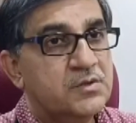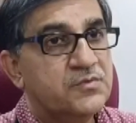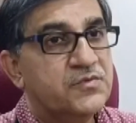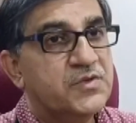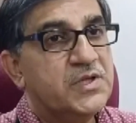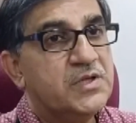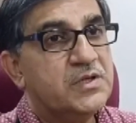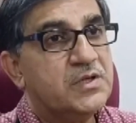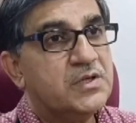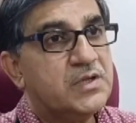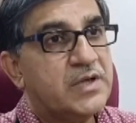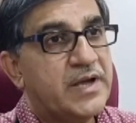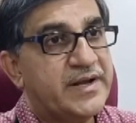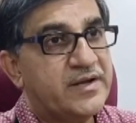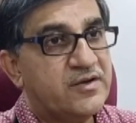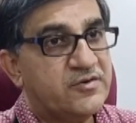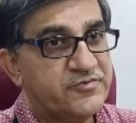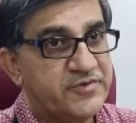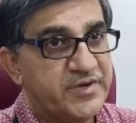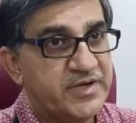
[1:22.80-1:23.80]
With the
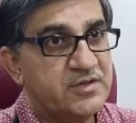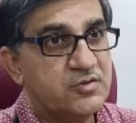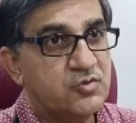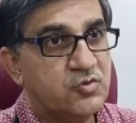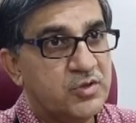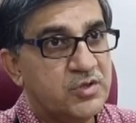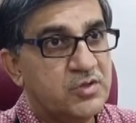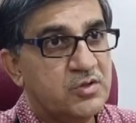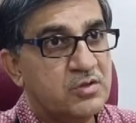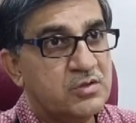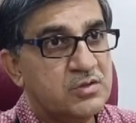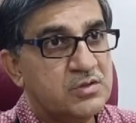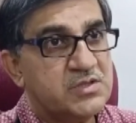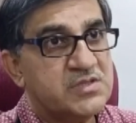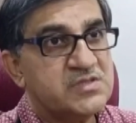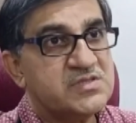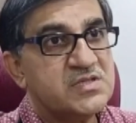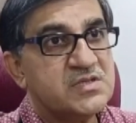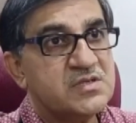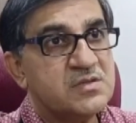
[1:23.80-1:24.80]
kind of trend going on
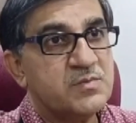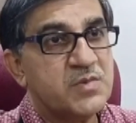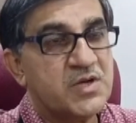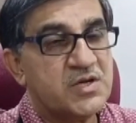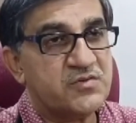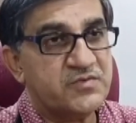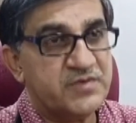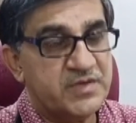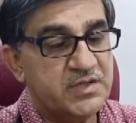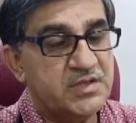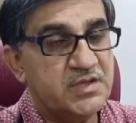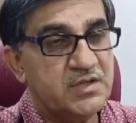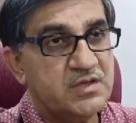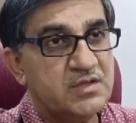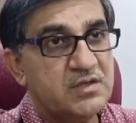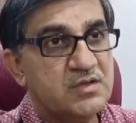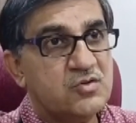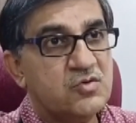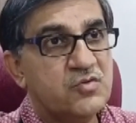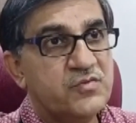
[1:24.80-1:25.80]
in certain part of
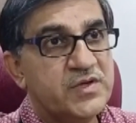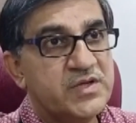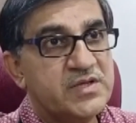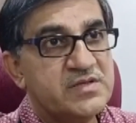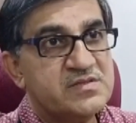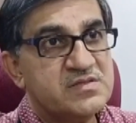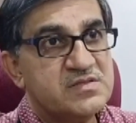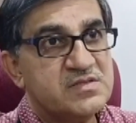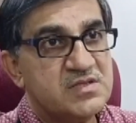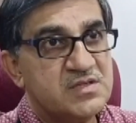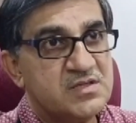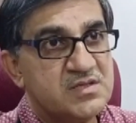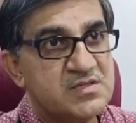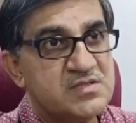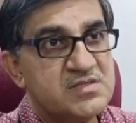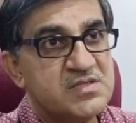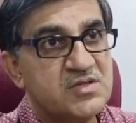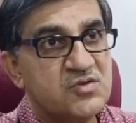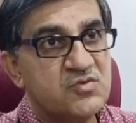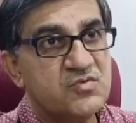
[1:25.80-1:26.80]
India, the COVID cases
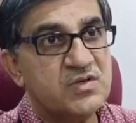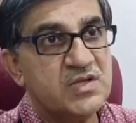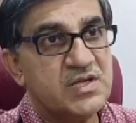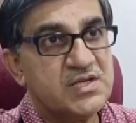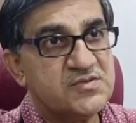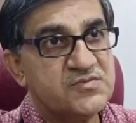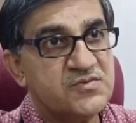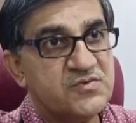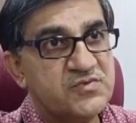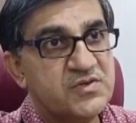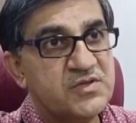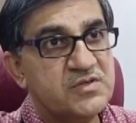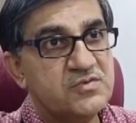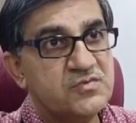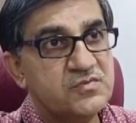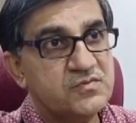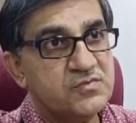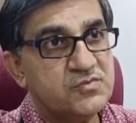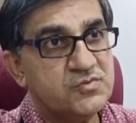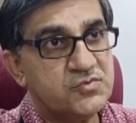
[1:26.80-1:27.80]
increasing over last 15